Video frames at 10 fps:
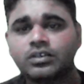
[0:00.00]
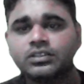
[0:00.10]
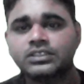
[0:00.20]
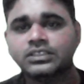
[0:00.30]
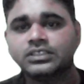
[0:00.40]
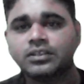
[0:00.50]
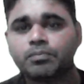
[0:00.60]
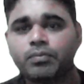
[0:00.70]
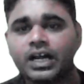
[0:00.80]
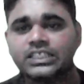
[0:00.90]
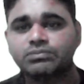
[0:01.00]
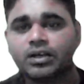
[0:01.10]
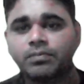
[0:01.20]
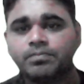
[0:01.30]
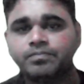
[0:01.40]
this is the
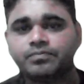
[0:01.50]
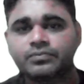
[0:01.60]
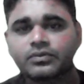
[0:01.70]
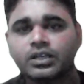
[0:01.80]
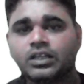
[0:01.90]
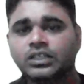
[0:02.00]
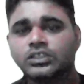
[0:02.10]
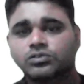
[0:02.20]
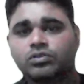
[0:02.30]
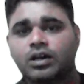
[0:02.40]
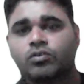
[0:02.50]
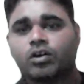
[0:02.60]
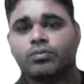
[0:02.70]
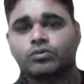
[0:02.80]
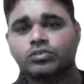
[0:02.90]
plasma. So, now
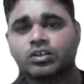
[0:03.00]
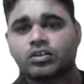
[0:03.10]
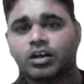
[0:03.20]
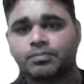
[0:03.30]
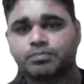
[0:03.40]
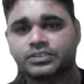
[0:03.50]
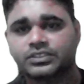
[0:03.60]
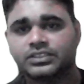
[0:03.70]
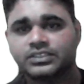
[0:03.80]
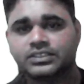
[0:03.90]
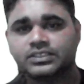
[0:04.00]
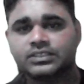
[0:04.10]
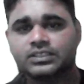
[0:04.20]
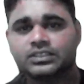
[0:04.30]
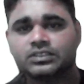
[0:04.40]
come to the corpuscles. So,